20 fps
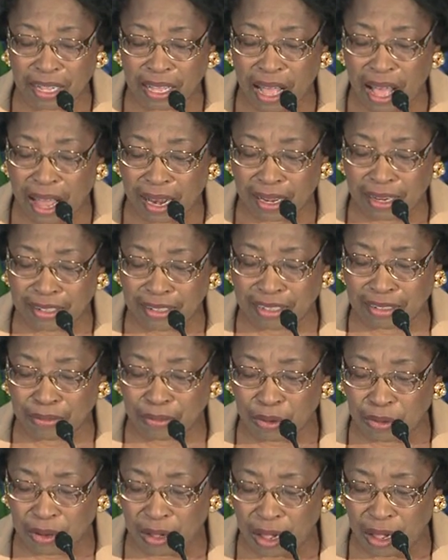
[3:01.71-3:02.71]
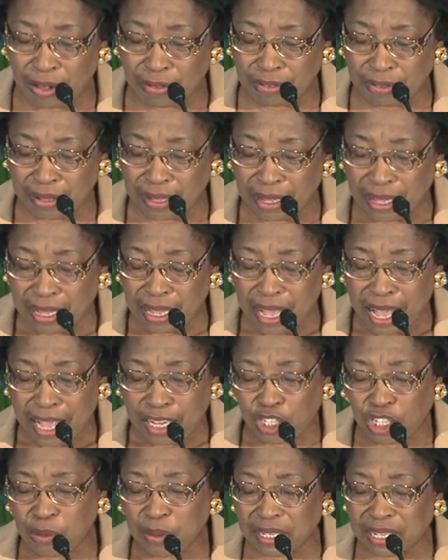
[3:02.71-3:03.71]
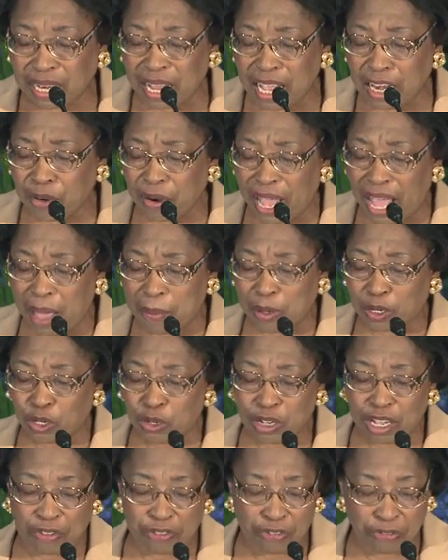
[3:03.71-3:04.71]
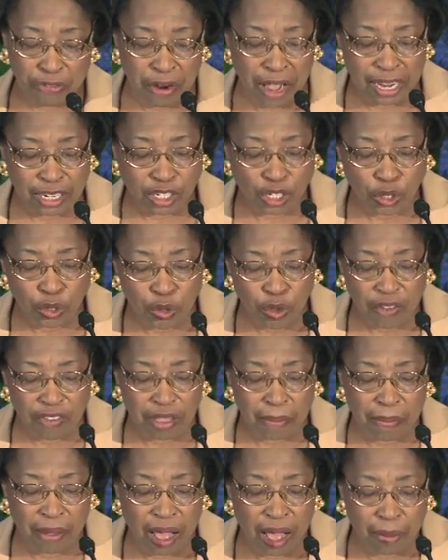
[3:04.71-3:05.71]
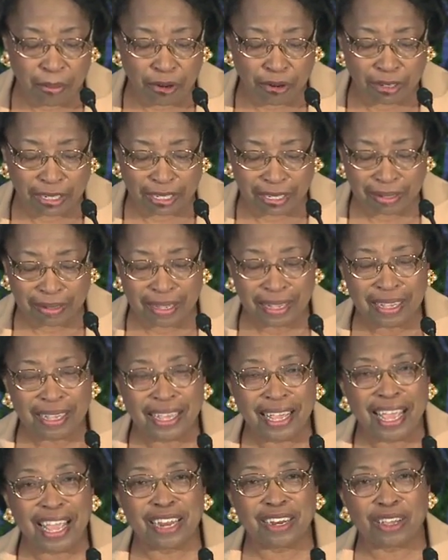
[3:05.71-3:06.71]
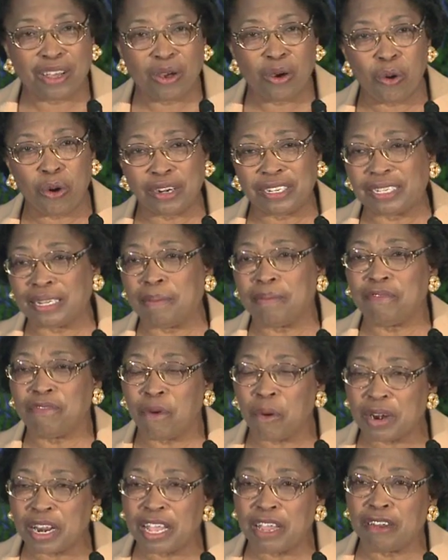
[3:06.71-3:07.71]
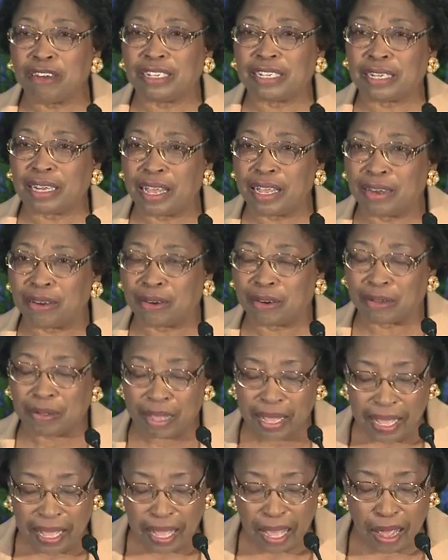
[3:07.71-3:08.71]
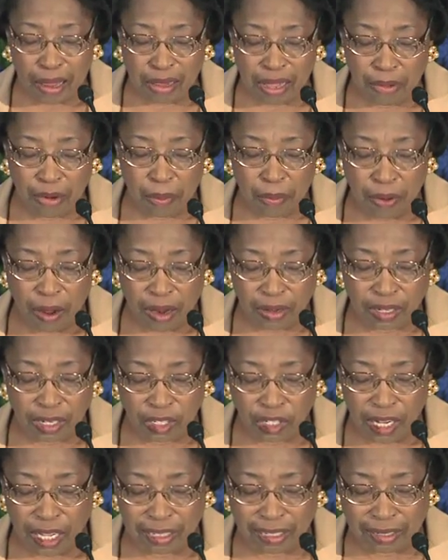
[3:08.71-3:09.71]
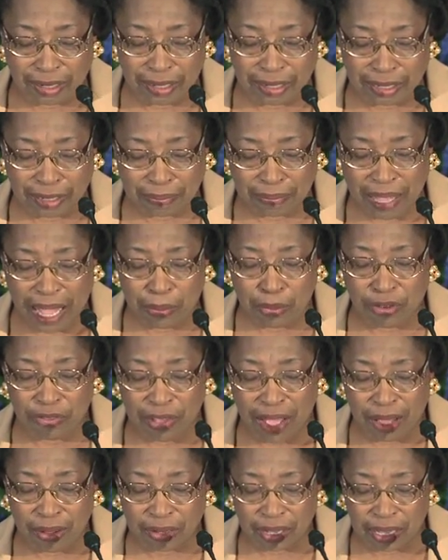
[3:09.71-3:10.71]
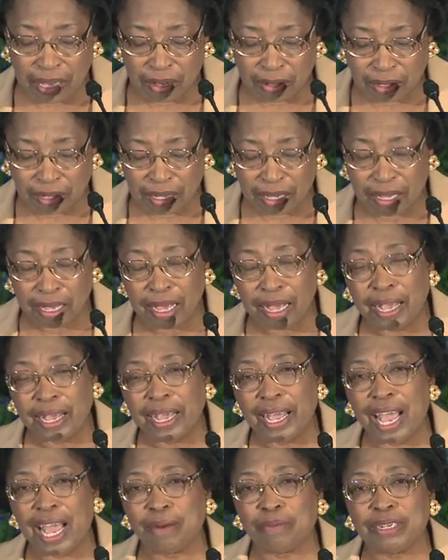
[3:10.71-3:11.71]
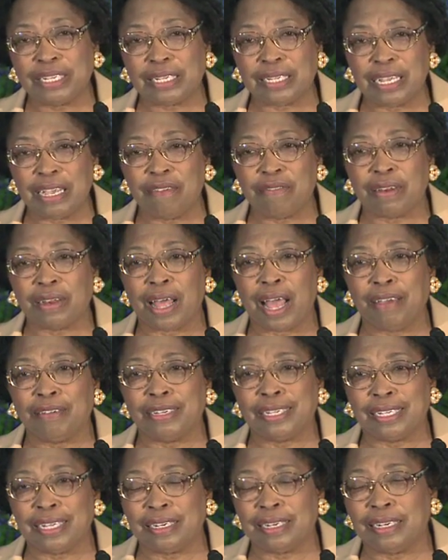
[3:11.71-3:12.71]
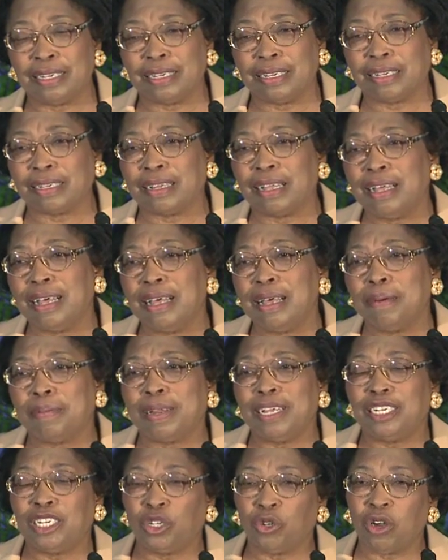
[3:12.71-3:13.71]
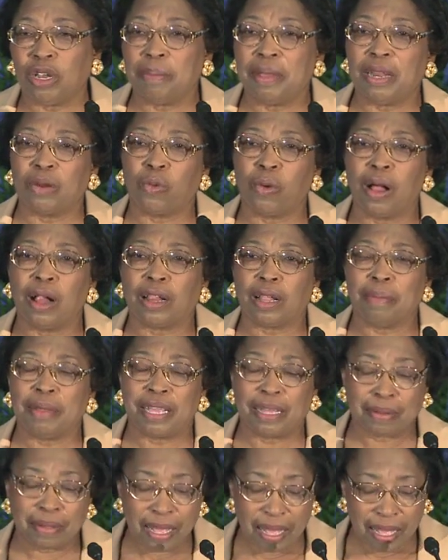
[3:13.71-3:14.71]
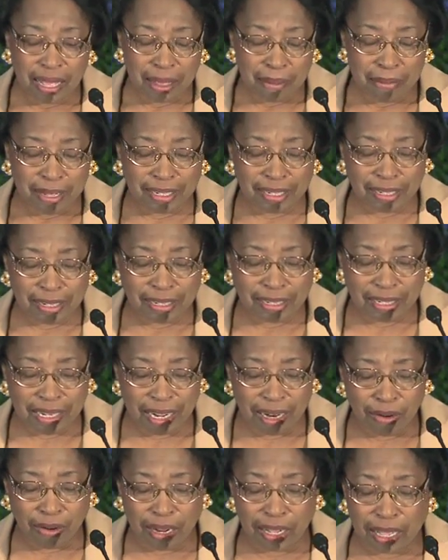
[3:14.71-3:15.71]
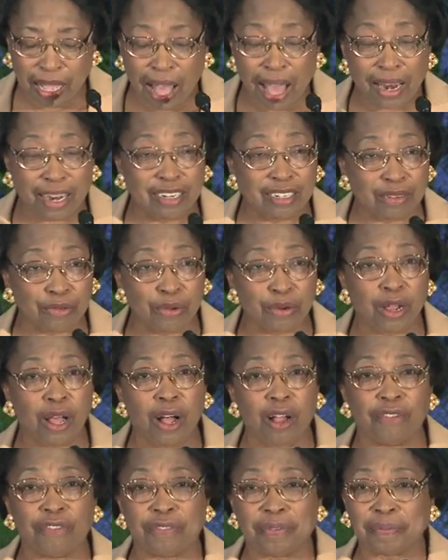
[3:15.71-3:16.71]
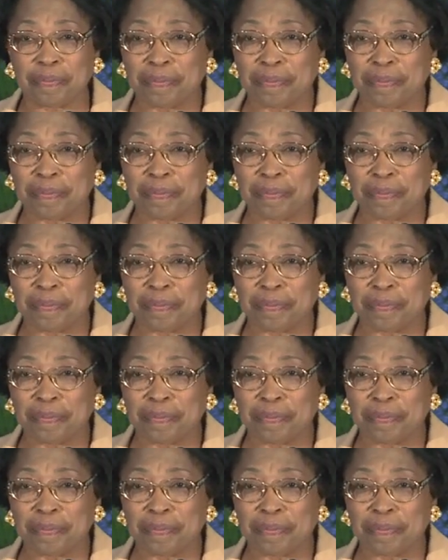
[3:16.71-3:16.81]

Collins Rudolph. She was later able to confront 2 of the bombers in court some 40 years later as they were brought to justice and were found guilty and received life sentences. Please join me in welcoming Miss Sarah Collins Rudolph.